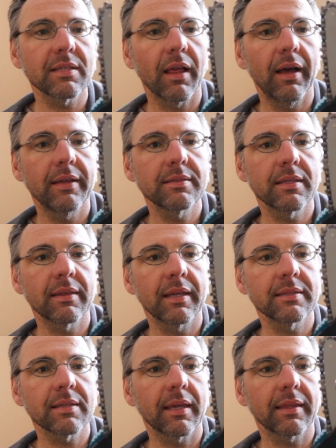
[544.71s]
lines and
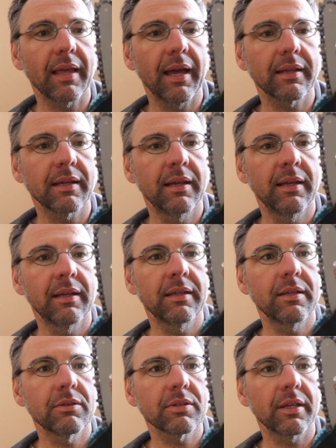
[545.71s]
things like that,
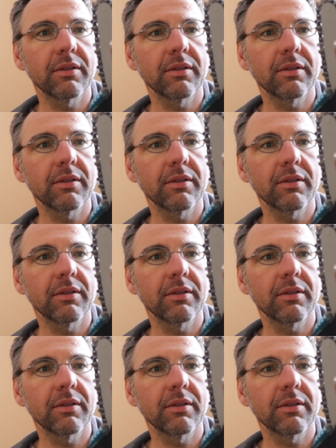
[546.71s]
usually